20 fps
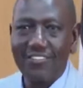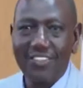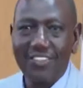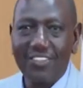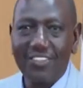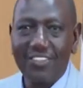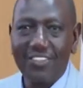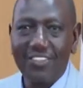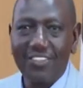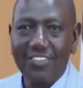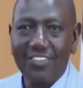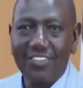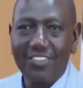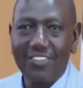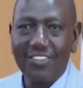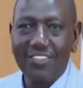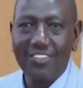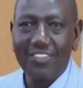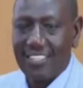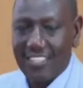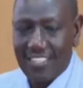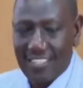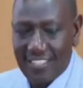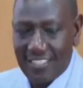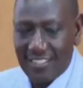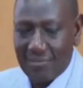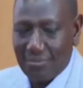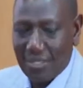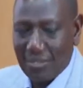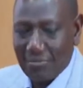if anybody has.
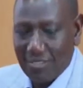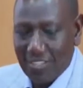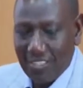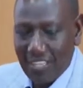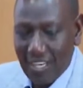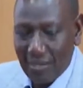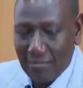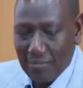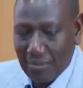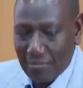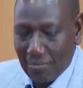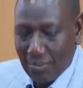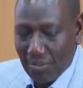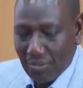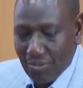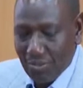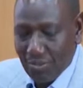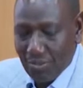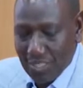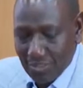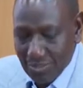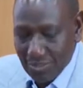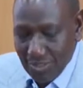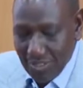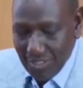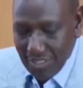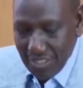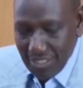Maybe there are people who want to.